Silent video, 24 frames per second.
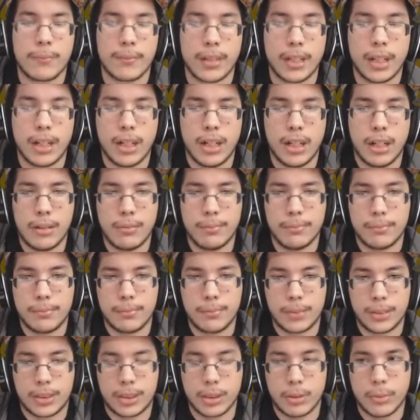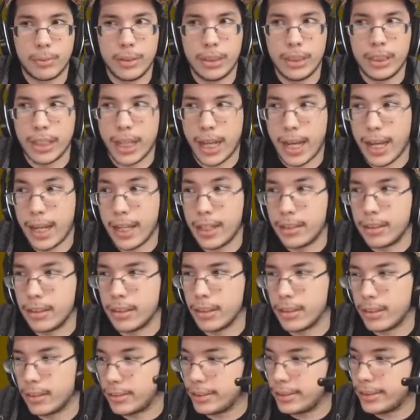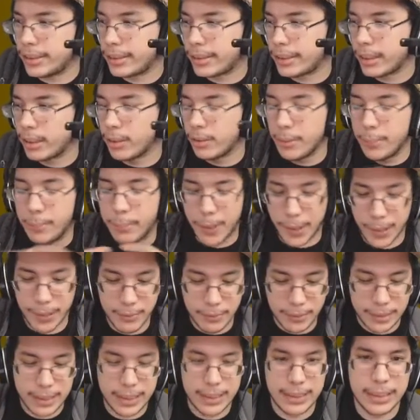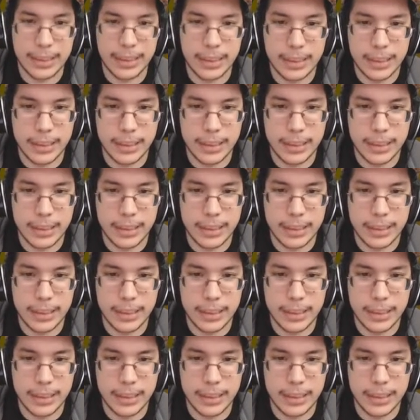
So we had the only problem with that